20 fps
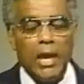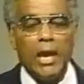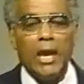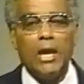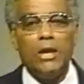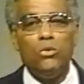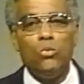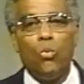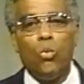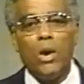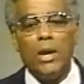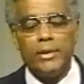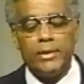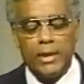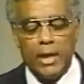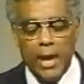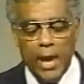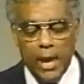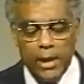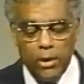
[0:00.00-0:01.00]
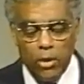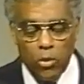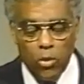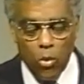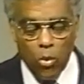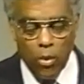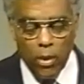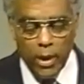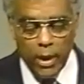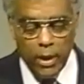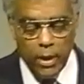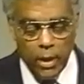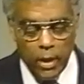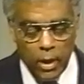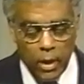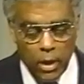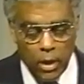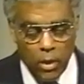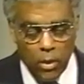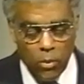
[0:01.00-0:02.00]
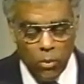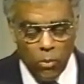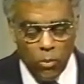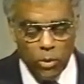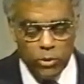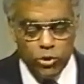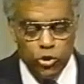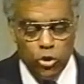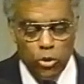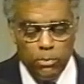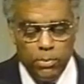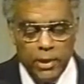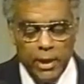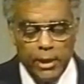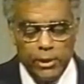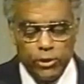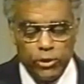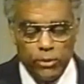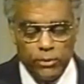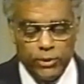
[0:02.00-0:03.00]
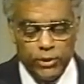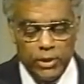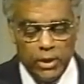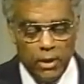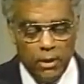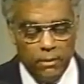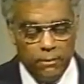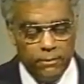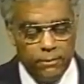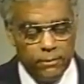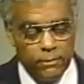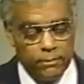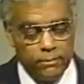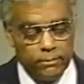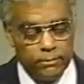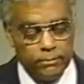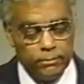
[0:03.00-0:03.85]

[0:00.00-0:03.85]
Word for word: in what category would you place yourself?